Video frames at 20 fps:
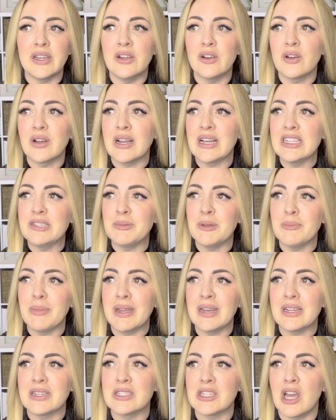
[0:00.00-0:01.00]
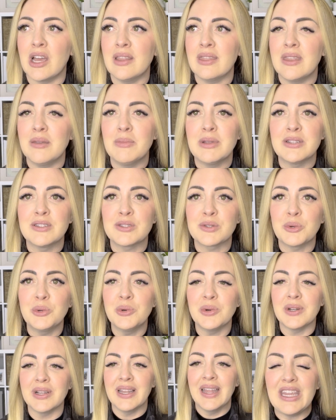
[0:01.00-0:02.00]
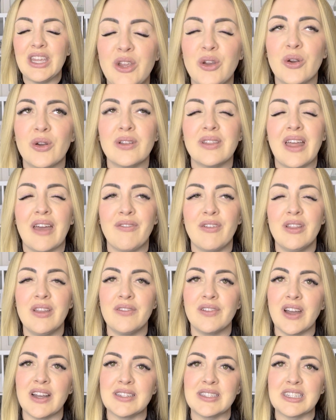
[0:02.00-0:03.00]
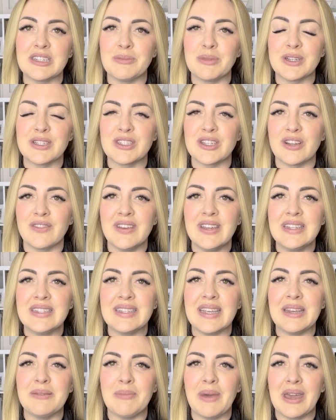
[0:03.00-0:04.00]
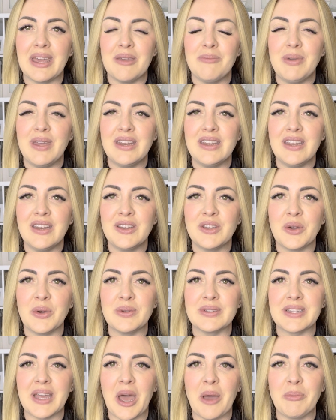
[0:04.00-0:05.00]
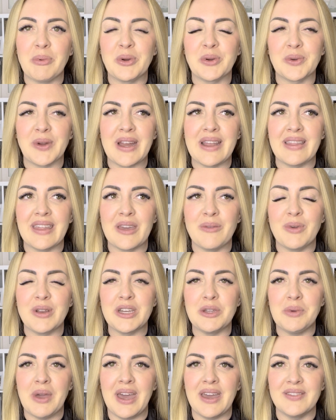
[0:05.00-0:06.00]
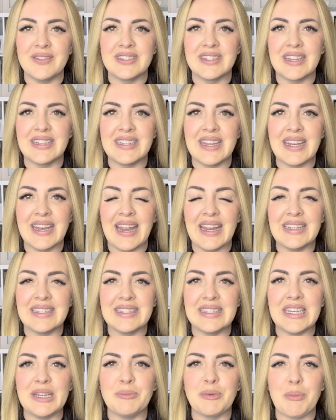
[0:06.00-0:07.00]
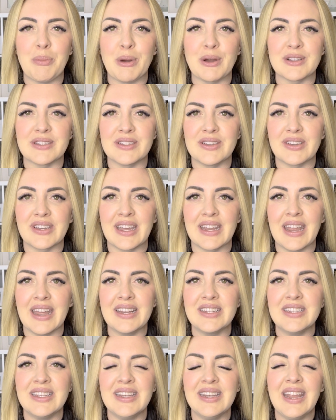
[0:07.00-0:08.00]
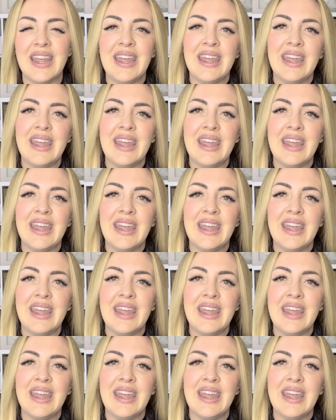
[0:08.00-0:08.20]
Your husband might have taught them in school. Your level of customer service, in my opinion, goes up greatly when you have such a nice, deep personal connection.